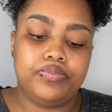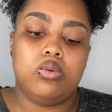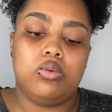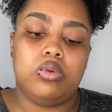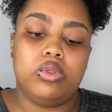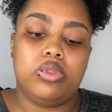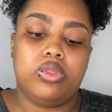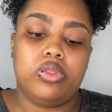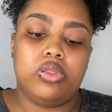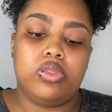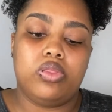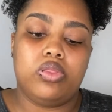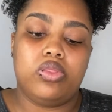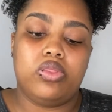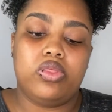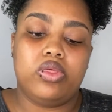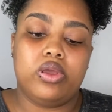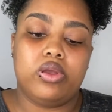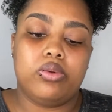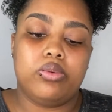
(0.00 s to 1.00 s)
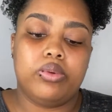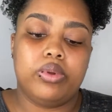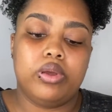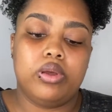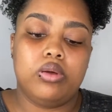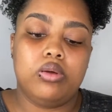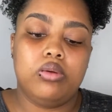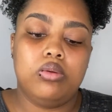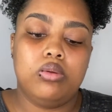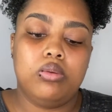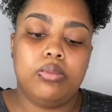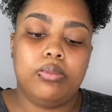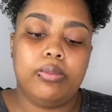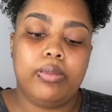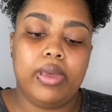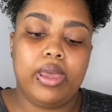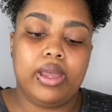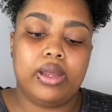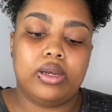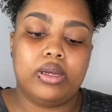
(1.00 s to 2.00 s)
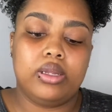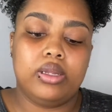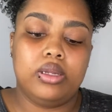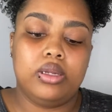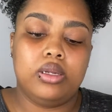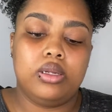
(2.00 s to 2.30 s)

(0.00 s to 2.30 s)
with their real magnet.